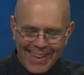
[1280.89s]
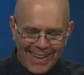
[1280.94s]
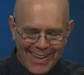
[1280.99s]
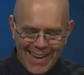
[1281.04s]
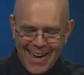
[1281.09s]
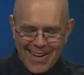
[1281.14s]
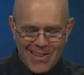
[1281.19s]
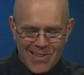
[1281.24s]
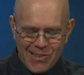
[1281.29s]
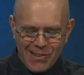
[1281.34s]

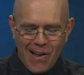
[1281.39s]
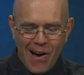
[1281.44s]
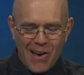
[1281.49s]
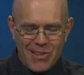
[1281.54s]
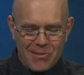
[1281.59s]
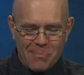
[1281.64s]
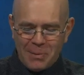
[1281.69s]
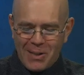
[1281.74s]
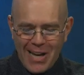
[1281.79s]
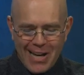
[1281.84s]
and his laws
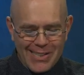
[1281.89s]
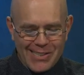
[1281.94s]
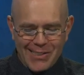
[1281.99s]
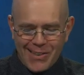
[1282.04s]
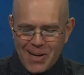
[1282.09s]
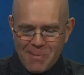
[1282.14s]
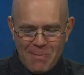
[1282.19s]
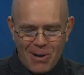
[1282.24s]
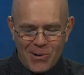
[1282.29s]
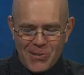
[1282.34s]
of
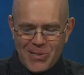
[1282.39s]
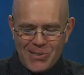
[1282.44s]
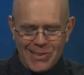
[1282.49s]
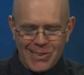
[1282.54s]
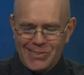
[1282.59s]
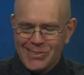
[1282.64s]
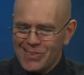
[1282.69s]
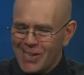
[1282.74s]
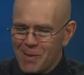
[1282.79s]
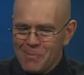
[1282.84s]
planetary motion, the
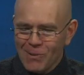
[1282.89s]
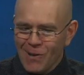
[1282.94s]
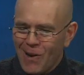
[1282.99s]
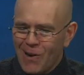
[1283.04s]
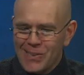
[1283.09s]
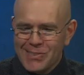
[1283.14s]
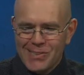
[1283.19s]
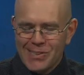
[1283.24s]
same laws